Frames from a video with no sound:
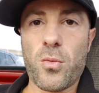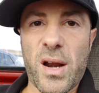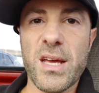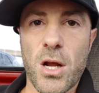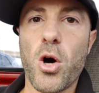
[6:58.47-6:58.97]
When
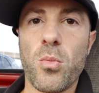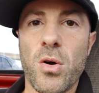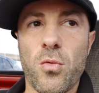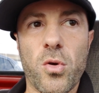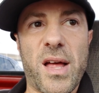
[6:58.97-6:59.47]
I get home,
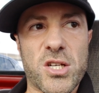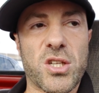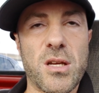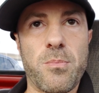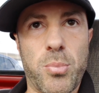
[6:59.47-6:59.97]
we'll
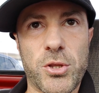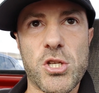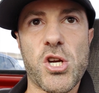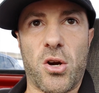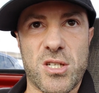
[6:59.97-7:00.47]
actually put the
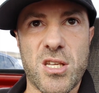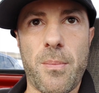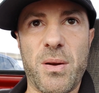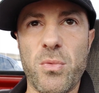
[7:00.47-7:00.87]
charts up and